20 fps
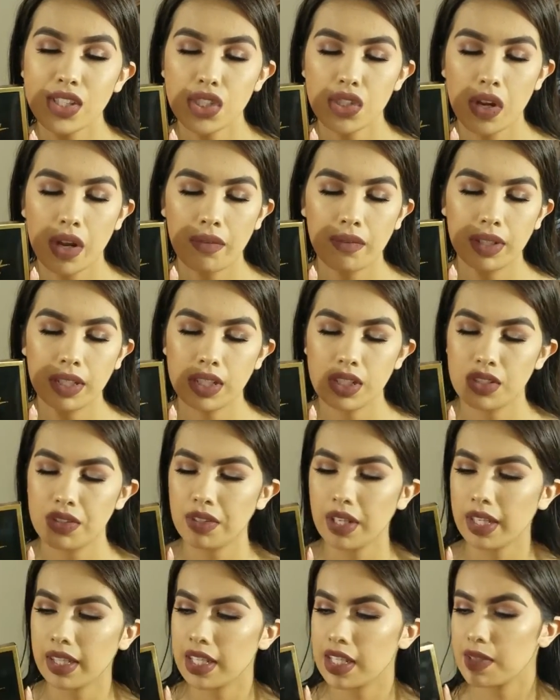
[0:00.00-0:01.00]
So I really do
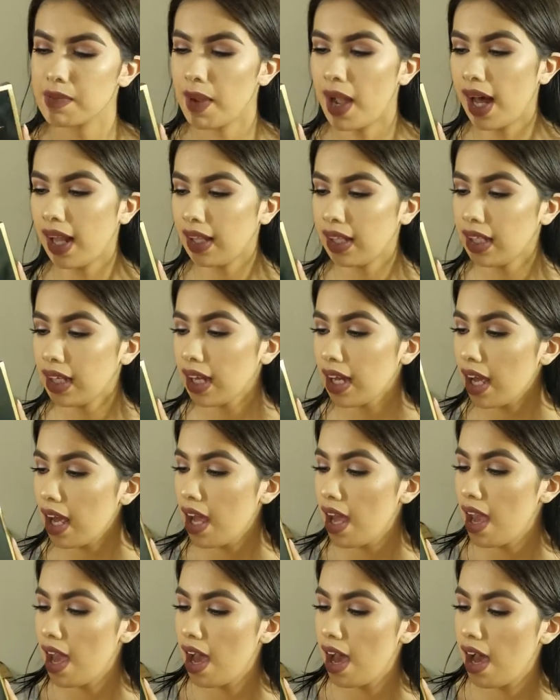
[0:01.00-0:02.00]
like this palette.
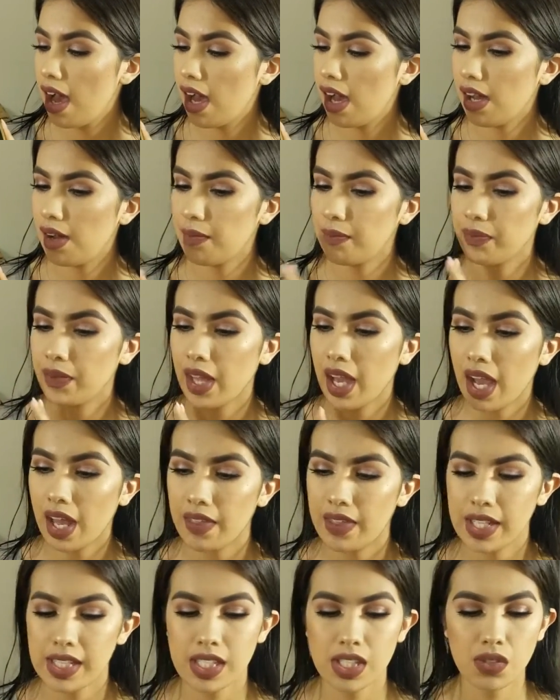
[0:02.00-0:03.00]

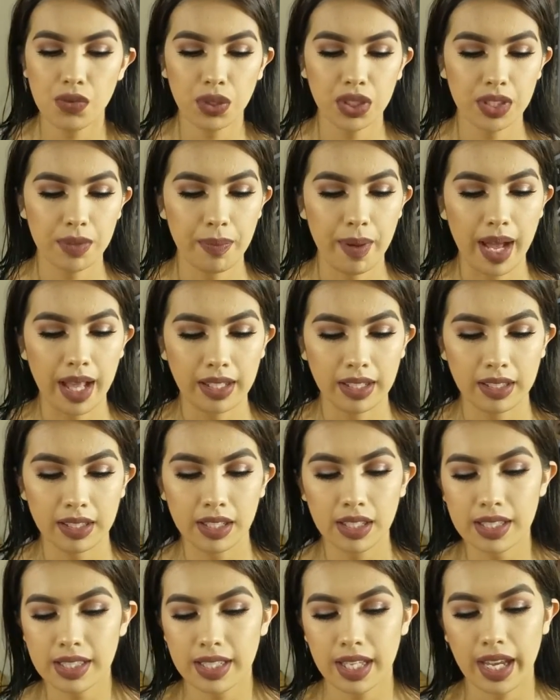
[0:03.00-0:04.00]
This is what the palette
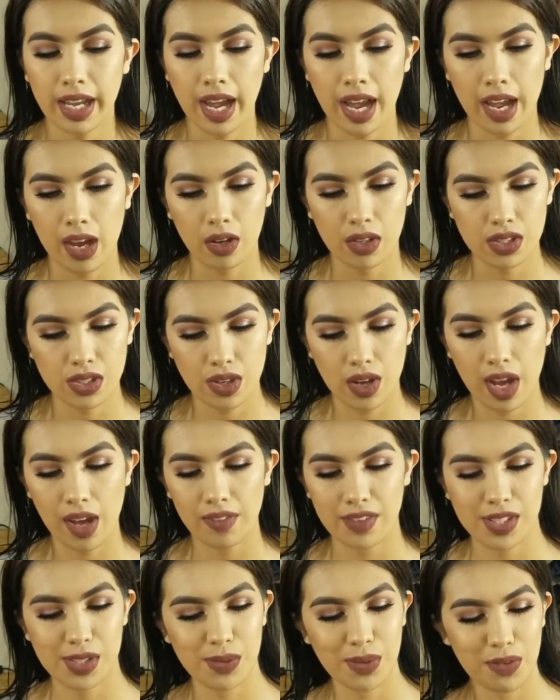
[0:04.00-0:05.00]
looks like. I also
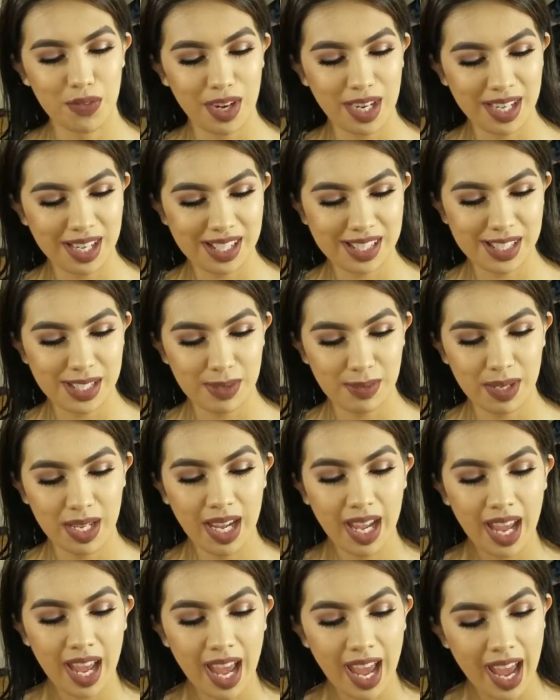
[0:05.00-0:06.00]
have this one right next to
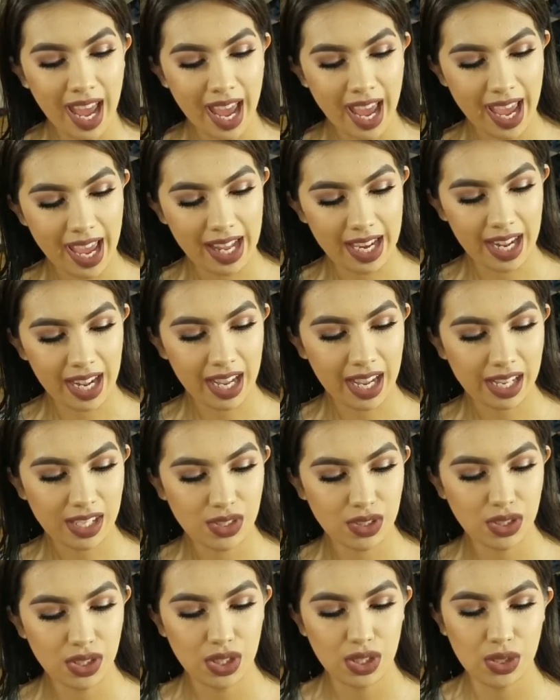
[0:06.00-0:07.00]
me, and I
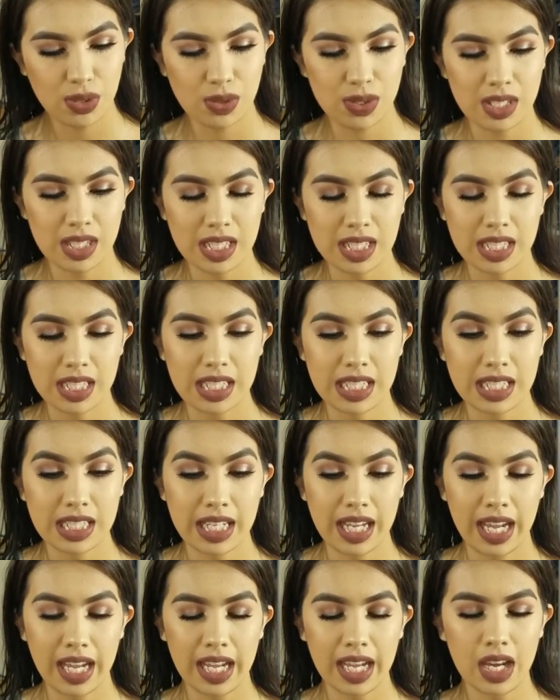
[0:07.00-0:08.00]
actually used it
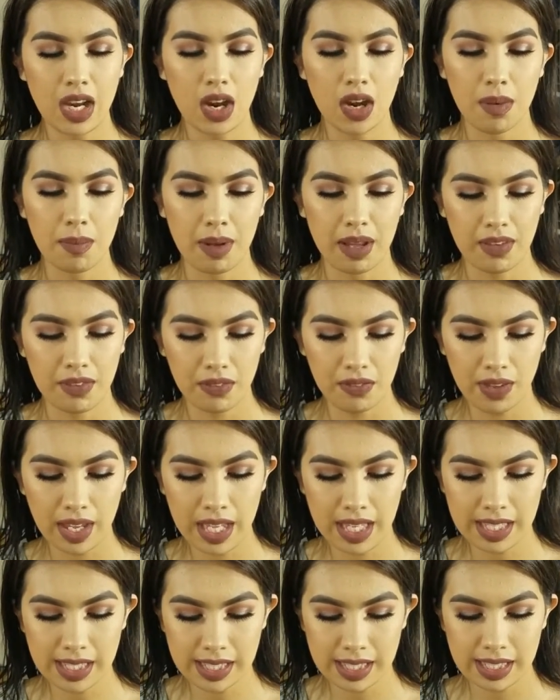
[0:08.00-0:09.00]
today on my
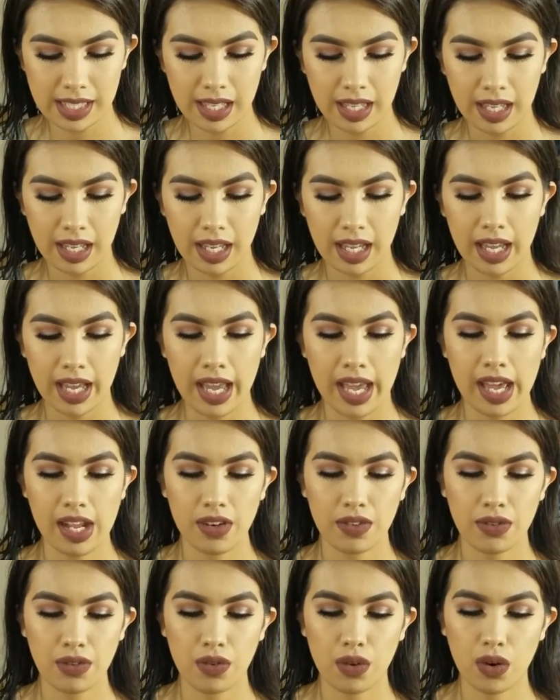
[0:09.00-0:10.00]
face,
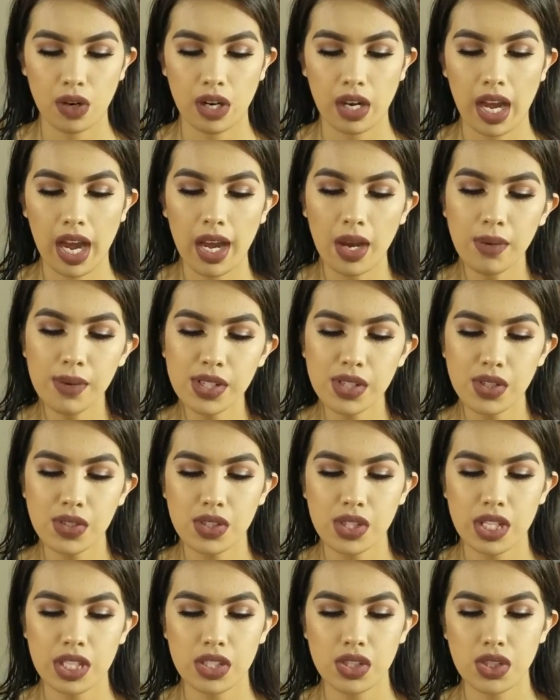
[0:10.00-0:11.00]
and for I always
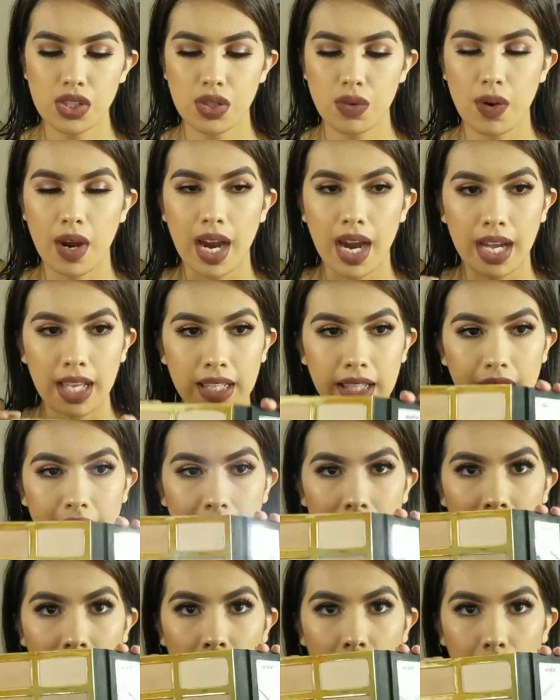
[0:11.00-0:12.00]
use it to
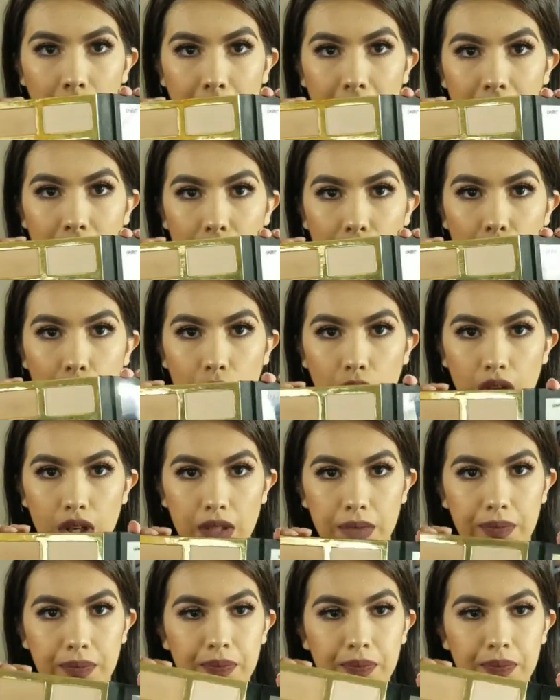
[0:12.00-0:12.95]
highlight and on my inner corner.